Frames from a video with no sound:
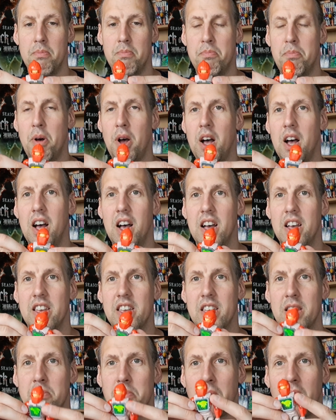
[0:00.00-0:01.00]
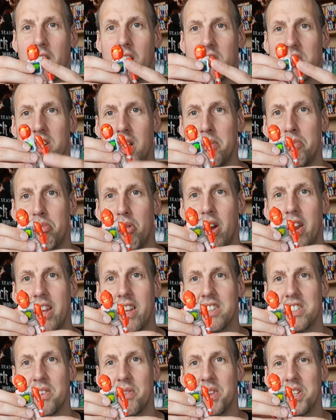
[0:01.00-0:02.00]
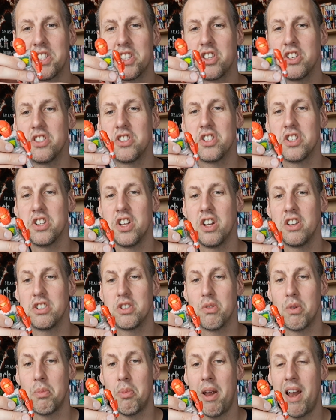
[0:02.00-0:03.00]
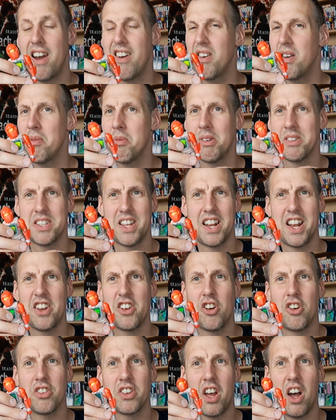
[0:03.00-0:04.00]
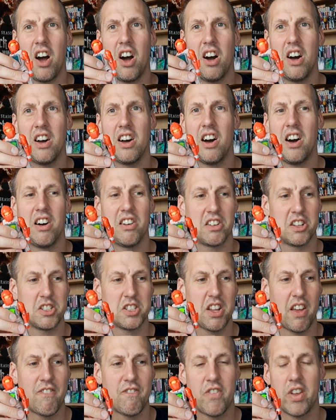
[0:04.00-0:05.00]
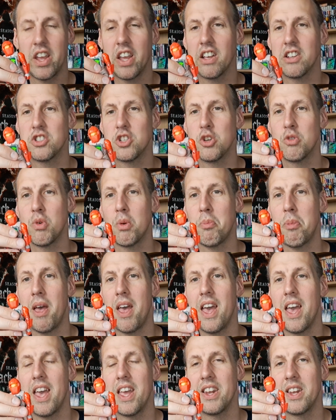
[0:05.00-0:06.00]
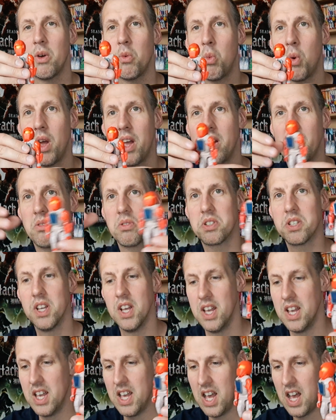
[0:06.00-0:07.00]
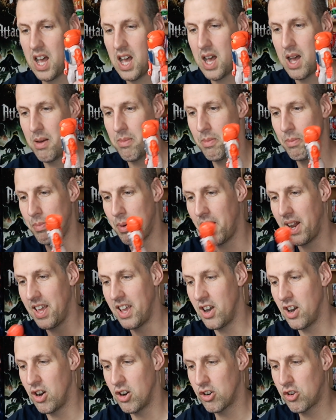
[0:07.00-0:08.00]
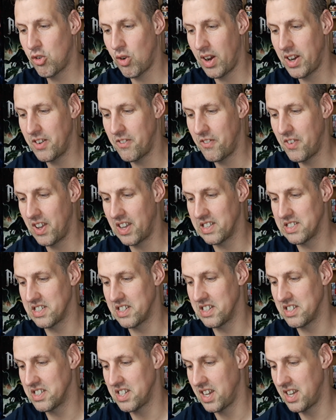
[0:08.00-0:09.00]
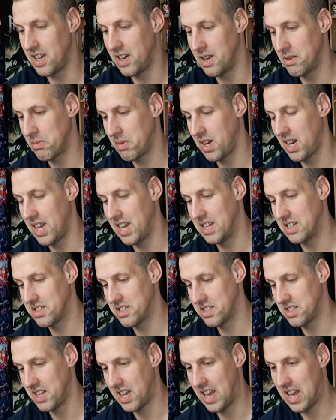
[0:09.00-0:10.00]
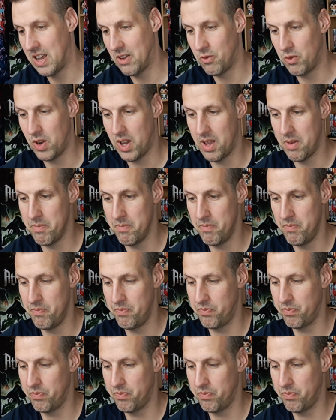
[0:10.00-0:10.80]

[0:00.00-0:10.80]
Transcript: But because they break and something, it's good to know to repair them. I say they're not the hardest thing to repair in the world, but they are great figures. And I say I'm glad to have them.